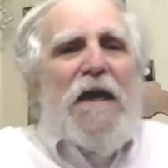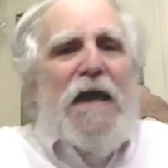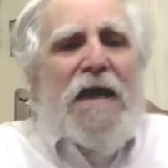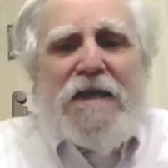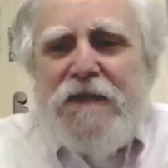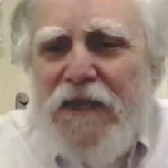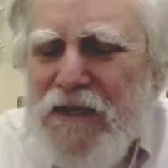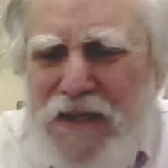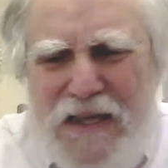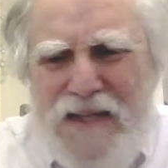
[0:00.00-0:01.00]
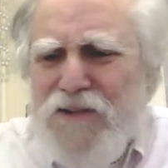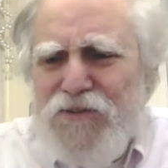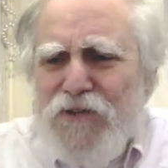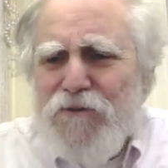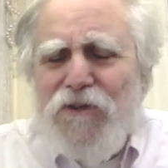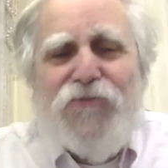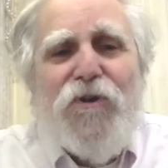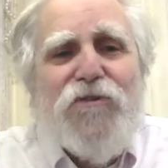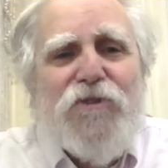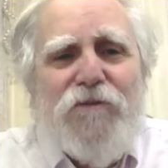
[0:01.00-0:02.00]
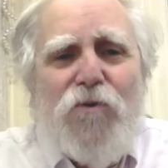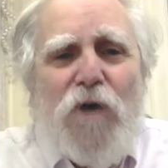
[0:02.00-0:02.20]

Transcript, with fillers: And, and any serious version of